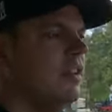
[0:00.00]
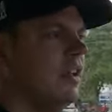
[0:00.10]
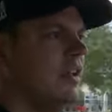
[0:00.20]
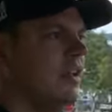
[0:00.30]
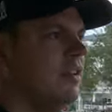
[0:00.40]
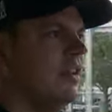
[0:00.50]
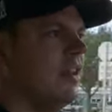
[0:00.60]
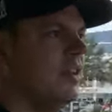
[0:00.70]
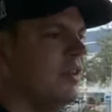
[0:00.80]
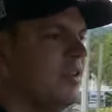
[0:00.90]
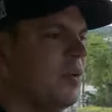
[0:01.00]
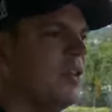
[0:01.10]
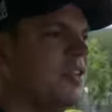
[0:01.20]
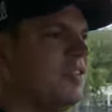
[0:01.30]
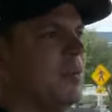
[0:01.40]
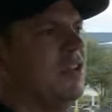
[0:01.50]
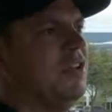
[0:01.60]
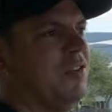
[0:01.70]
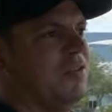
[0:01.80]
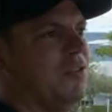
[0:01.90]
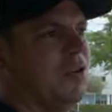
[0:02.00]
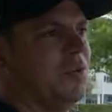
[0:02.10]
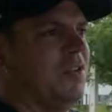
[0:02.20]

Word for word: And uh, the only things that we could afford